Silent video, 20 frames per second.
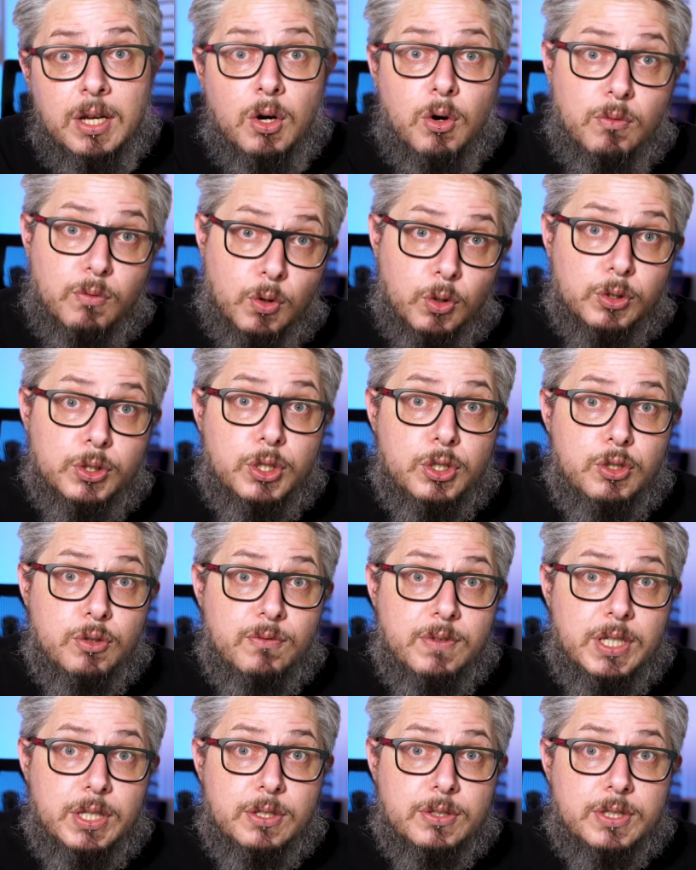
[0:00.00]
of all the new
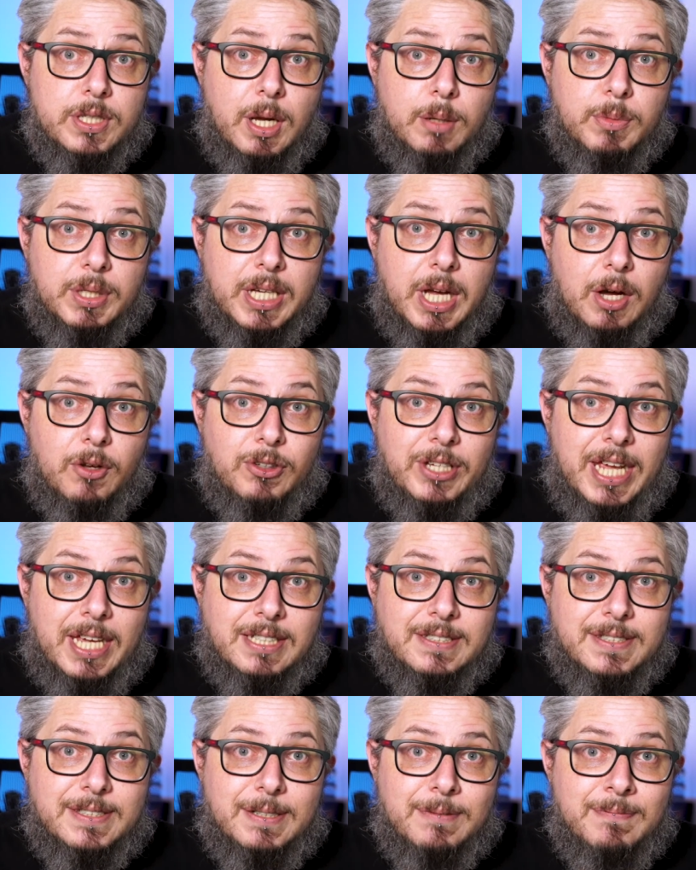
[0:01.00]
videos coming out
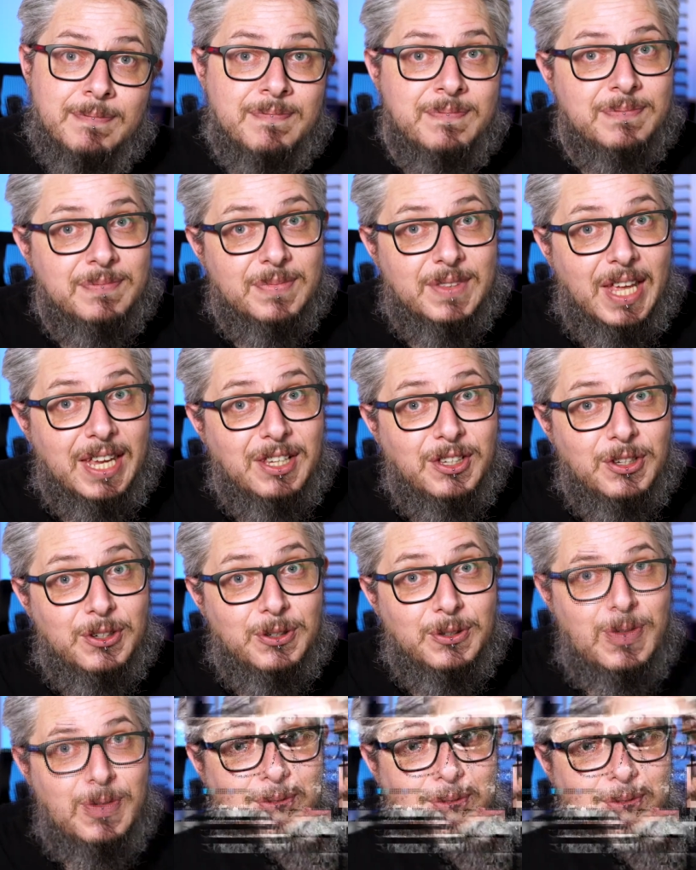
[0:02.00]
next. Thank you!